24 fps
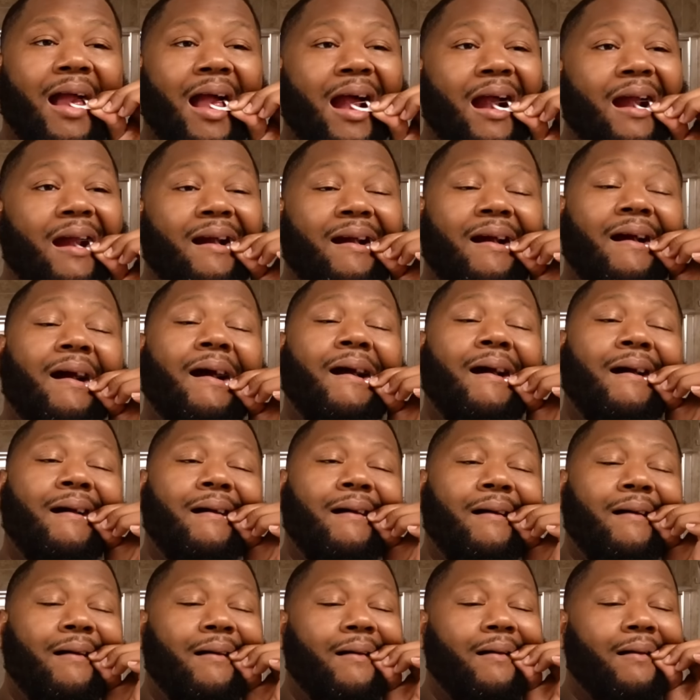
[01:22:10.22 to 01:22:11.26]
here,
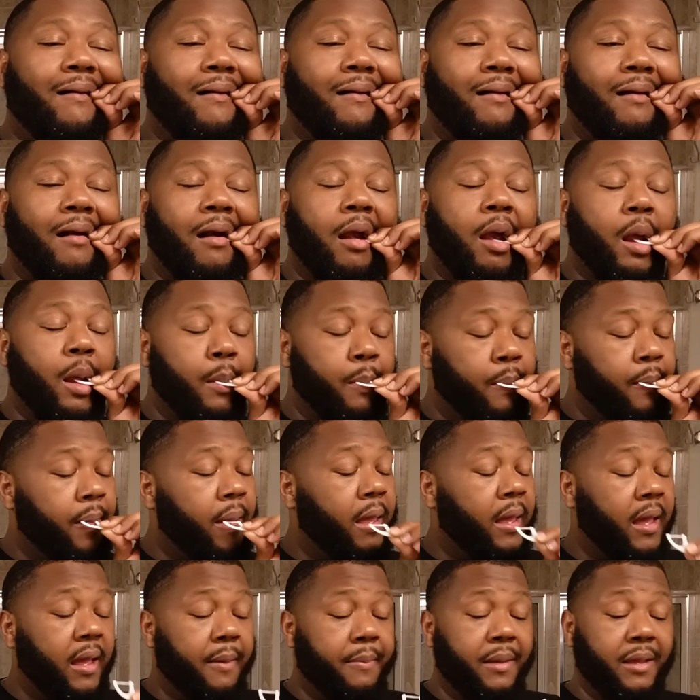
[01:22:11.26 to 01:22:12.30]

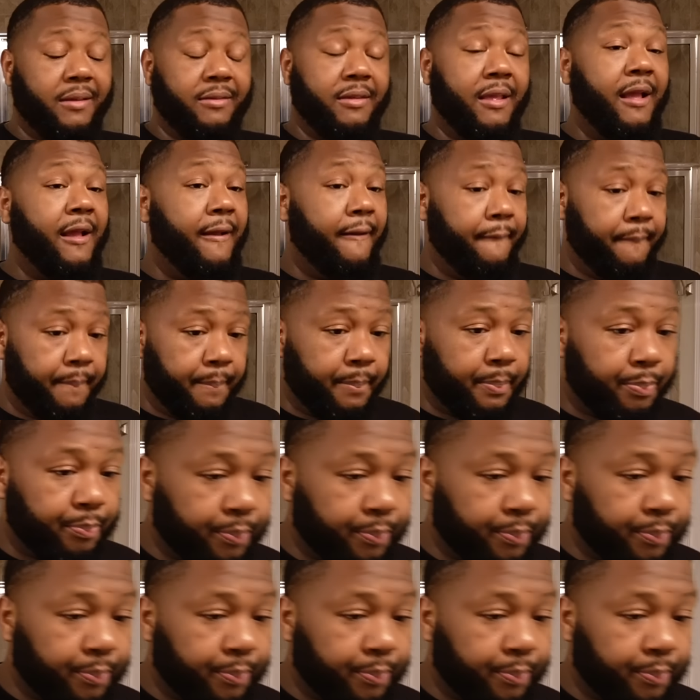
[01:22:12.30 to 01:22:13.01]
it be deep.